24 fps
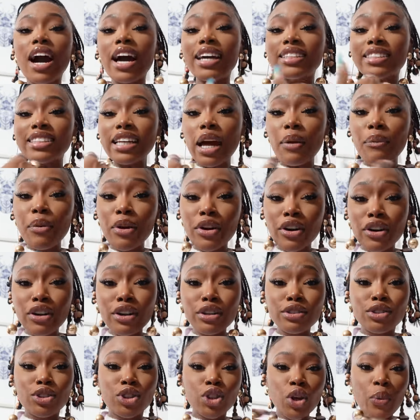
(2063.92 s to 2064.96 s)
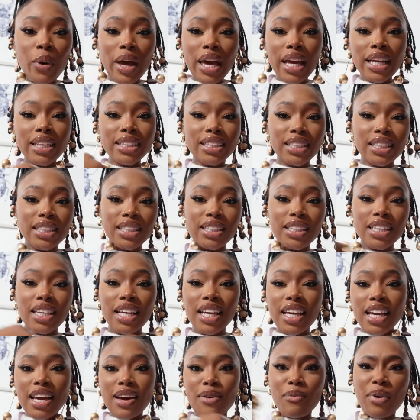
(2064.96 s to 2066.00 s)
so happy we're gonna do it.
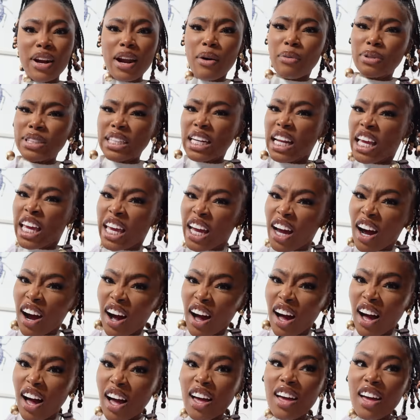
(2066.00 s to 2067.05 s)
Guys, I am so happy.